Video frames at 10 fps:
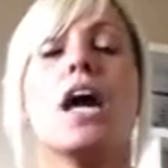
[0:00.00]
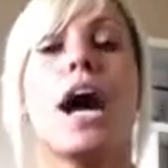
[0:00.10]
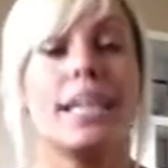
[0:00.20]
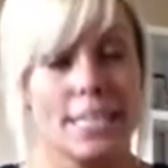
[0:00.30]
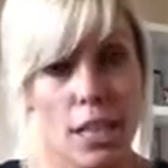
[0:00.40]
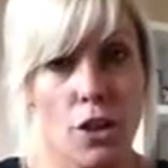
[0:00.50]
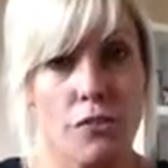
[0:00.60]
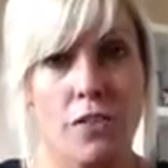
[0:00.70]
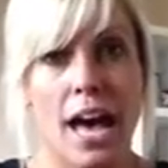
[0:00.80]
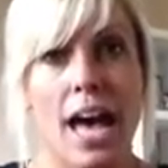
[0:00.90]
and it's low
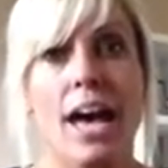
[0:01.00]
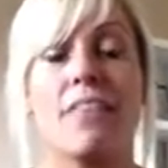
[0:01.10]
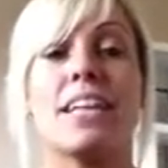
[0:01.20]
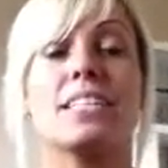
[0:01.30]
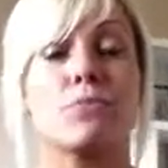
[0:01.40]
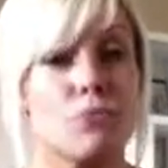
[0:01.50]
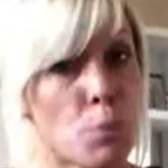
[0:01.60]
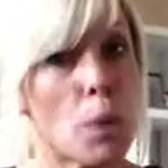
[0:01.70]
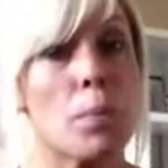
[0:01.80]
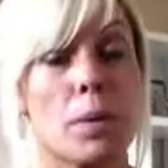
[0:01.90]
fat, then it's
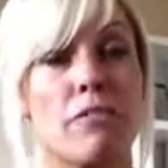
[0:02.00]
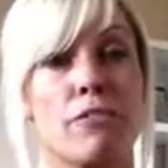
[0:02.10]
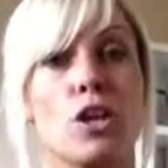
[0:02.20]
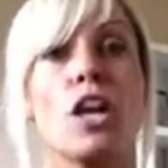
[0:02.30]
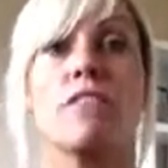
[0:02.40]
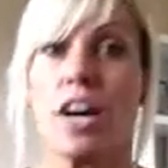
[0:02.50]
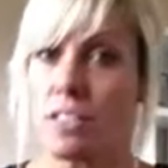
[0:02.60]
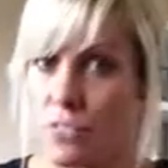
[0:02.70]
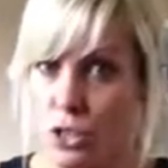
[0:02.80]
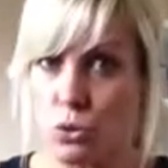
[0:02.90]
probably full of
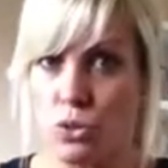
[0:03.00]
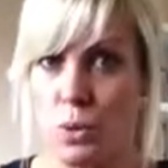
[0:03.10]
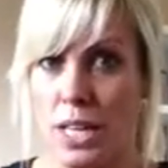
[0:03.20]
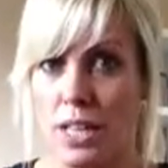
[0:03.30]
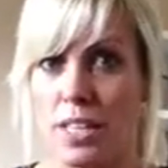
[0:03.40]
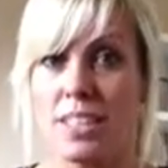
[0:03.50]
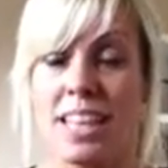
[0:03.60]
artificial sweeteners,